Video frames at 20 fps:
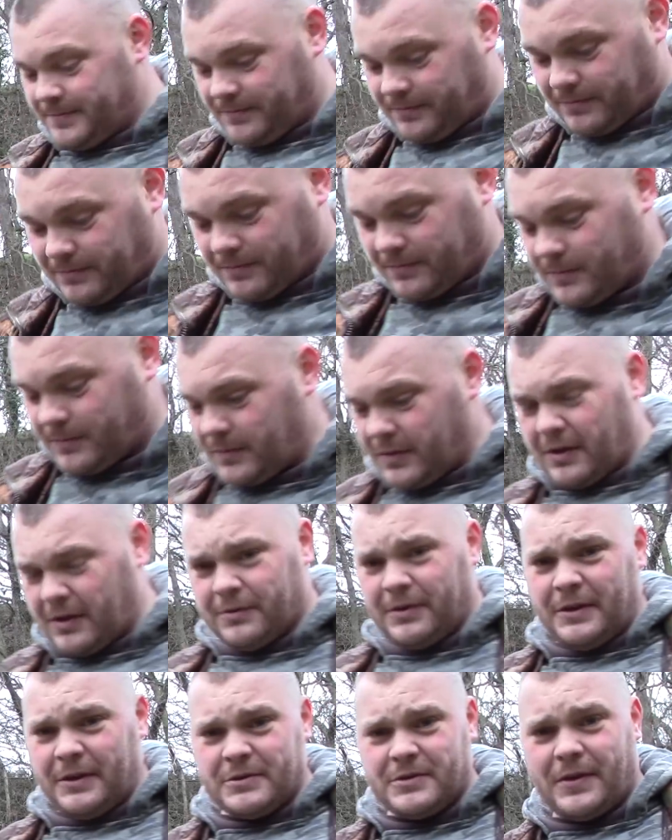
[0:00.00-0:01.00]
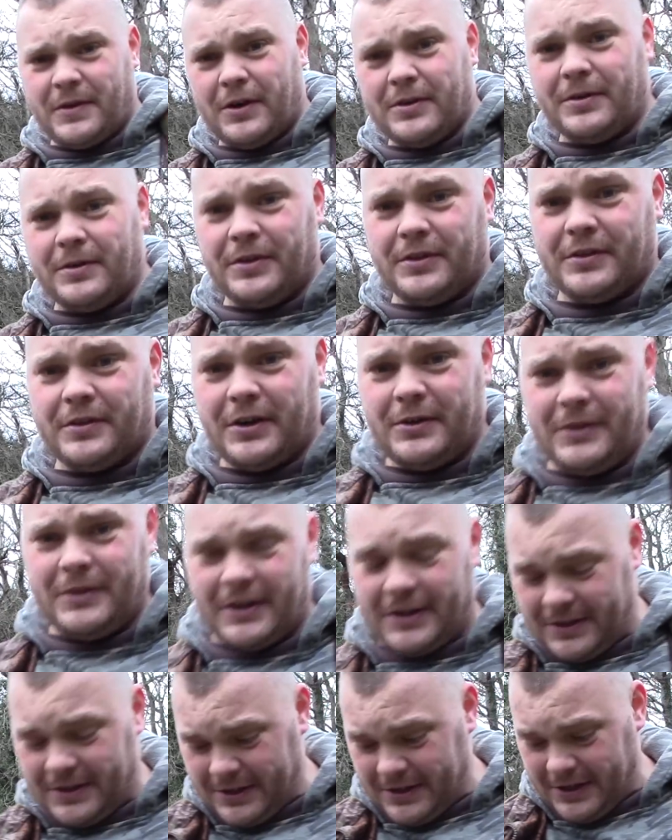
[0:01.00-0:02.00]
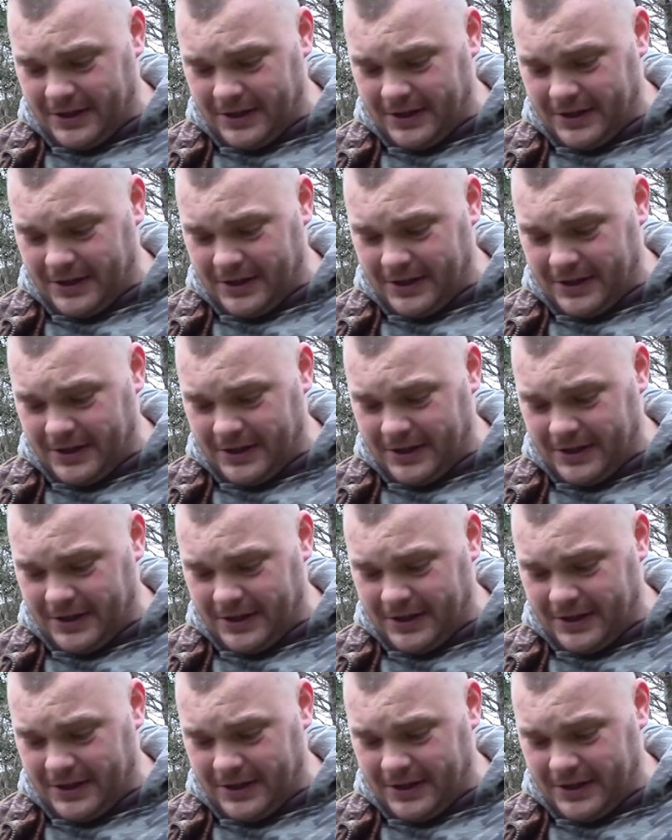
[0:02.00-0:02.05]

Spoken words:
I think that was 5 on the row then.